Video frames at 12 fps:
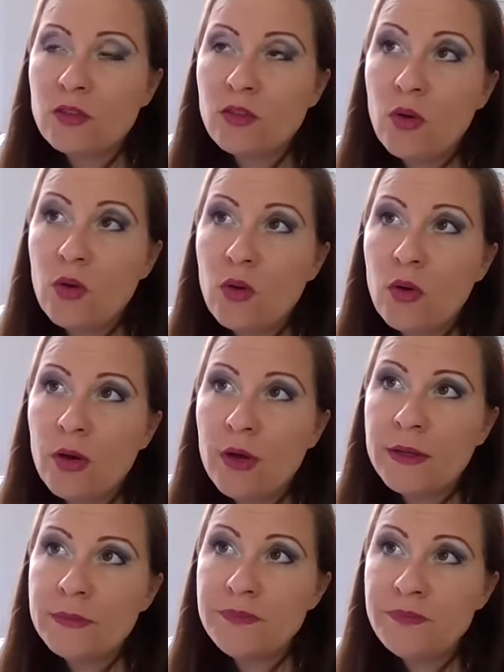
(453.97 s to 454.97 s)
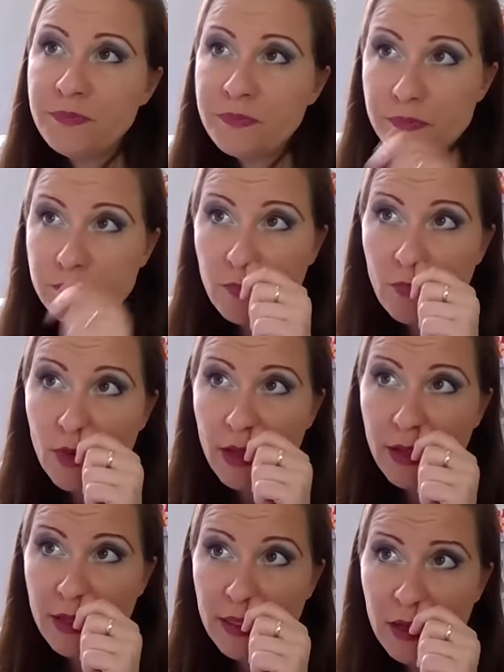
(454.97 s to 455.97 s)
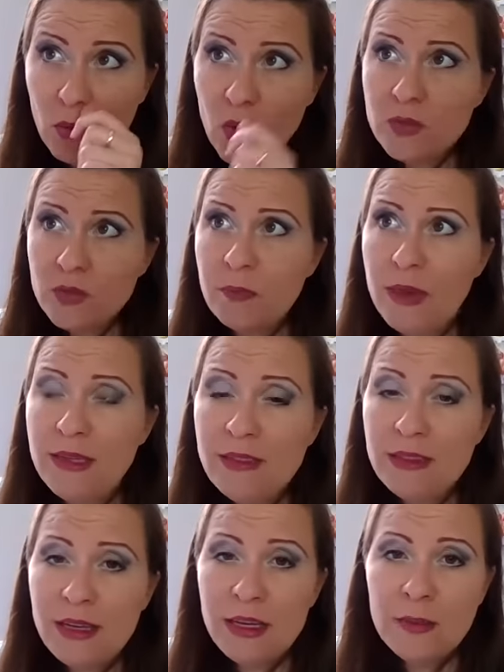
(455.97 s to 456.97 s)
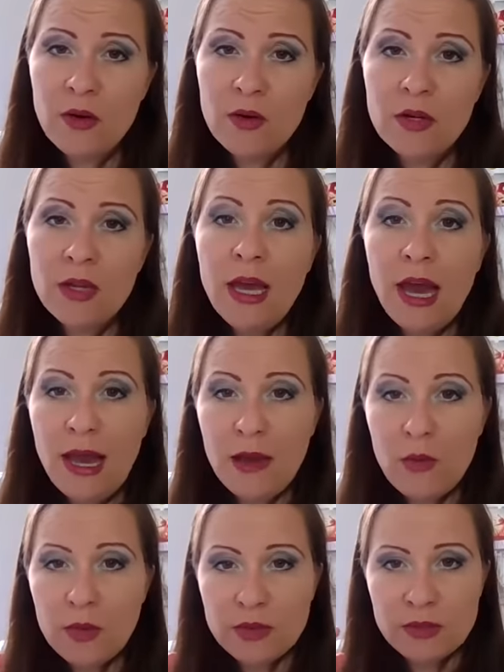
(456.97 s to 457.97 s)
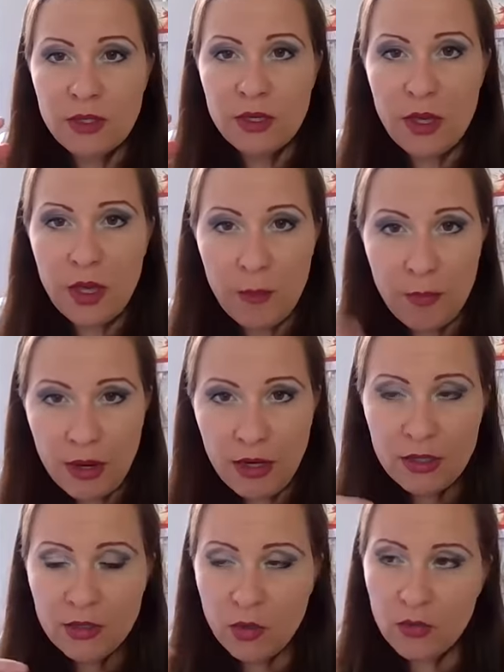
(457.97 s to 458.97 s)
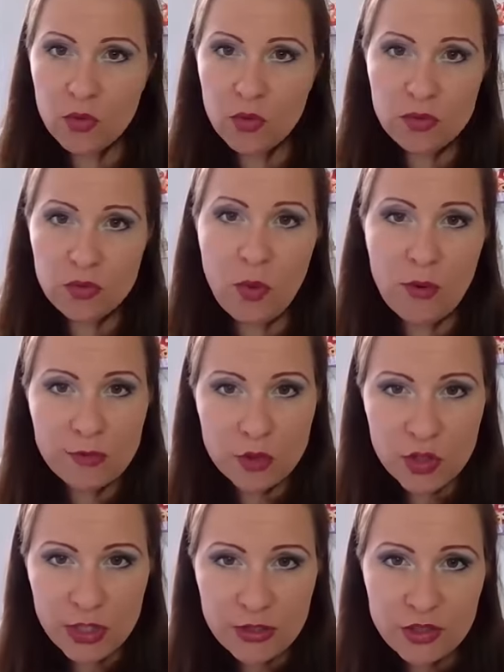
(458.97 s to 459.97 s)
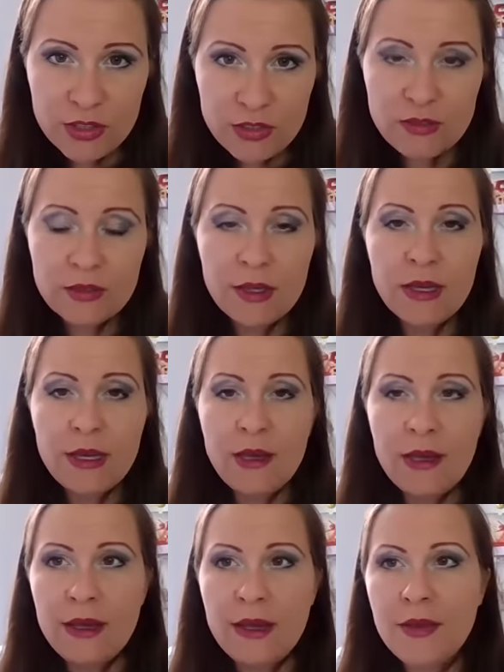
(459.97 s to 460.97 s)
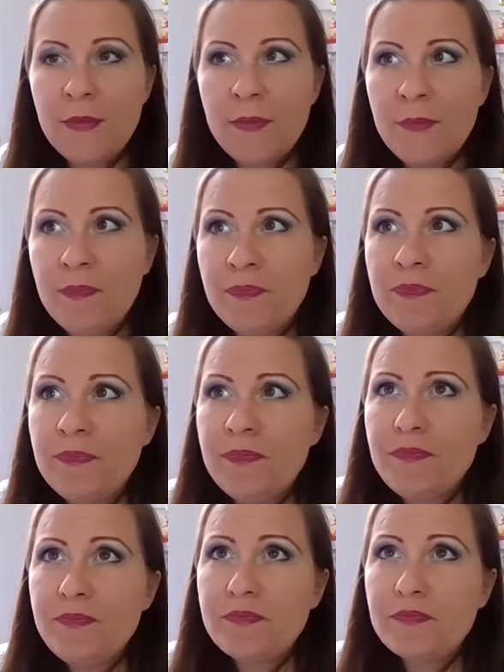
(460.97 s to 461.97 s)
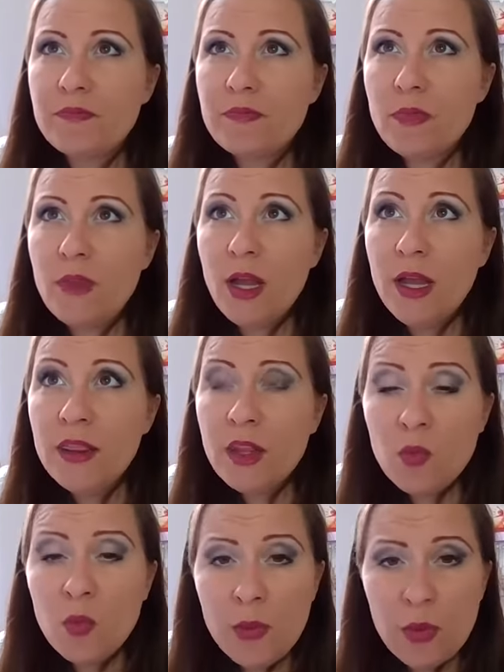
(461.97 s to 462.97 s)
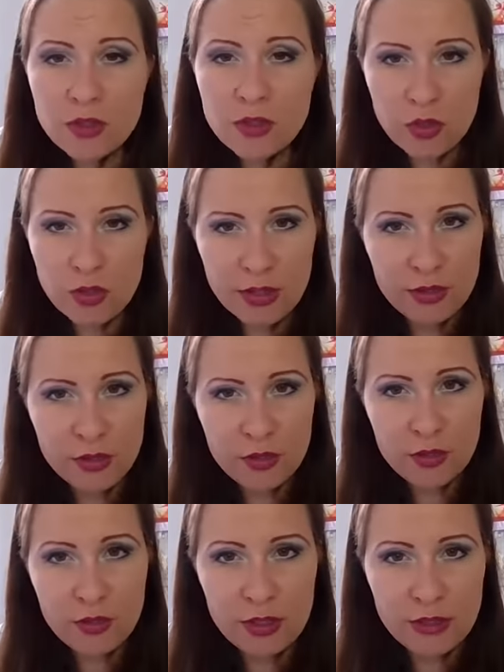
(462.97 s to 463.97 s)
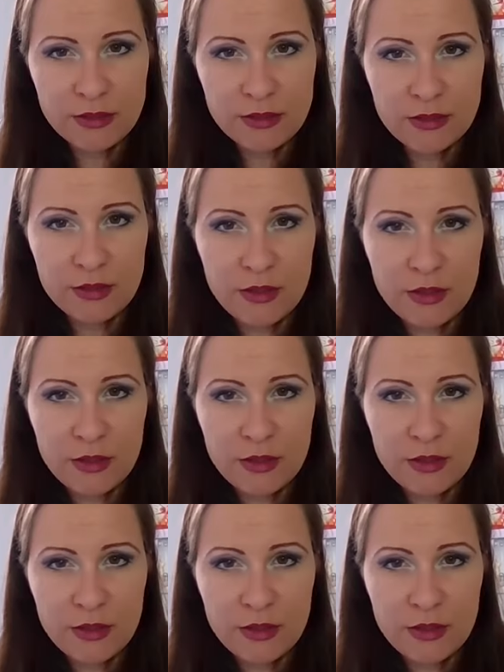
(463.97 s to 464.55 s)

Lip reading: So and that was basically about, I was a part of a group of judges, and then we were talking to this